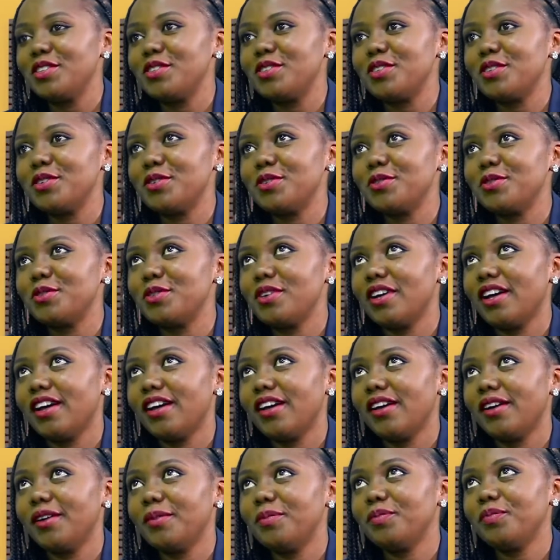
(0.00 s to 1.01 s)
So
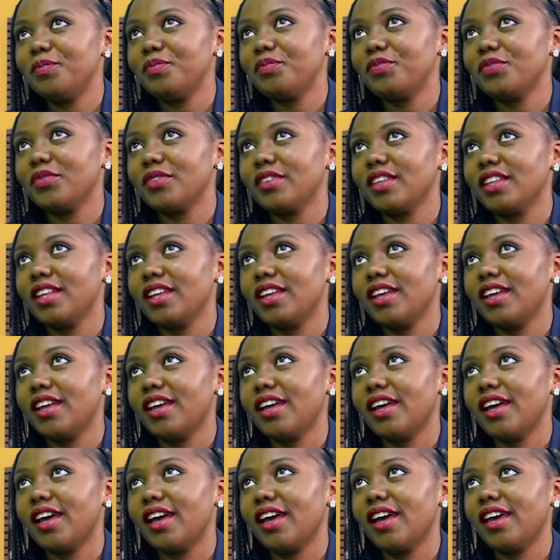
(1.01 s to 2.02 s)

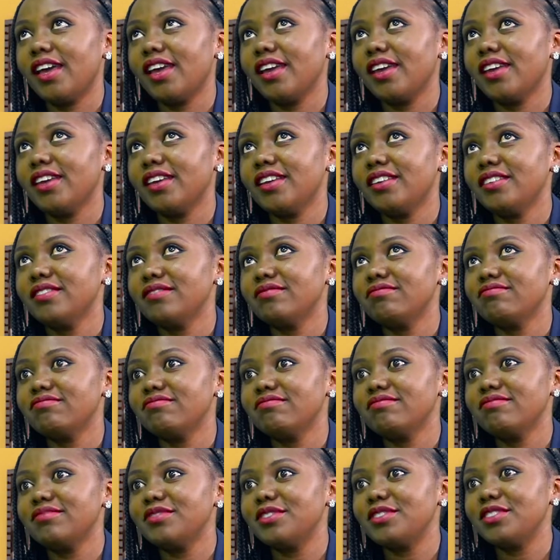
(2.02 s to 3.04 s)
I
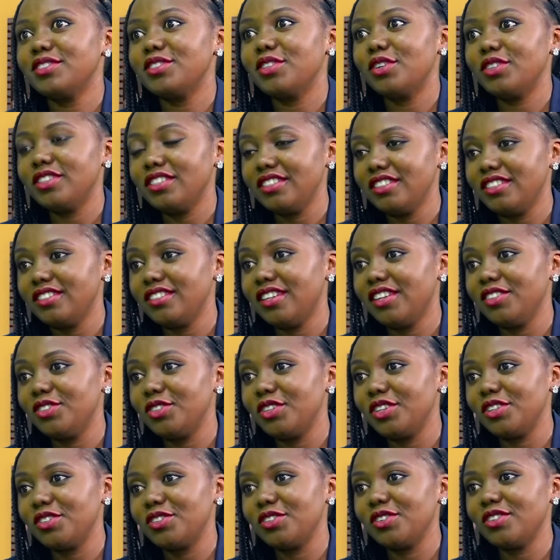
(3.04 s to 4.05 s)
studied
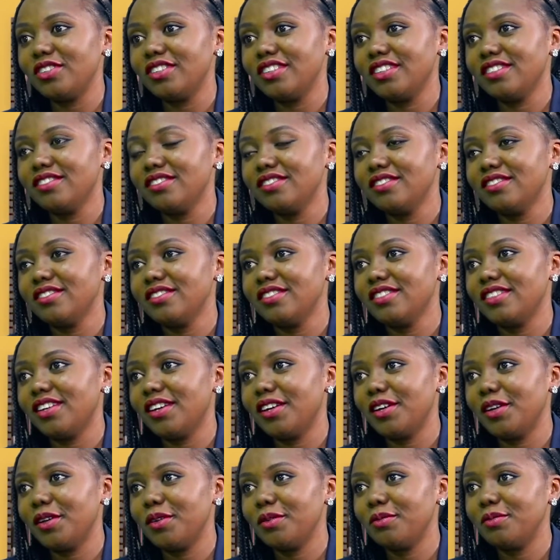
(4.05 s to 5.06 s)
education in
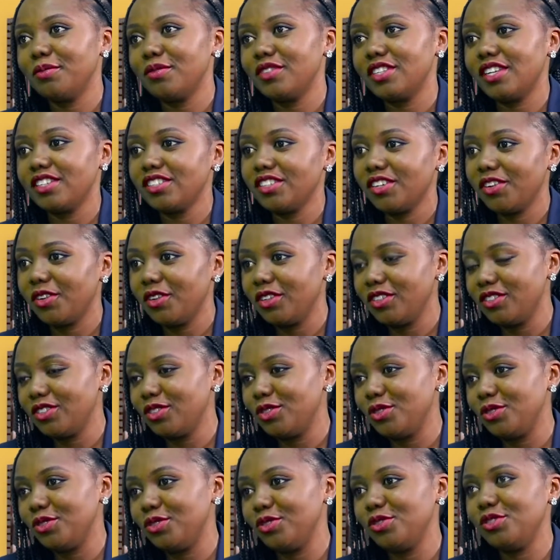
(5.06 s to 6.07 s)
tertiary
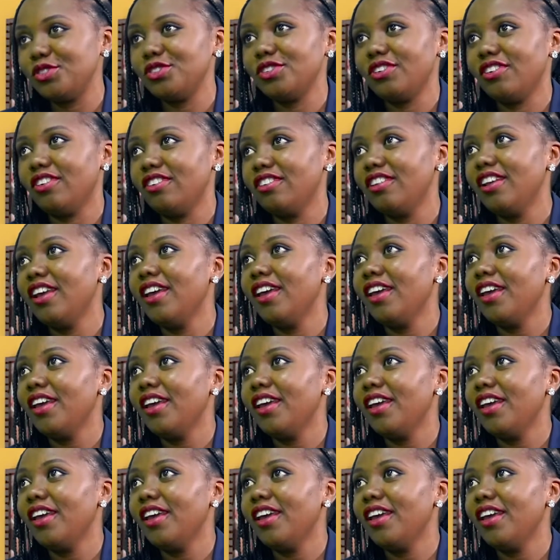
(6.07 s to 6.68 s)
institution,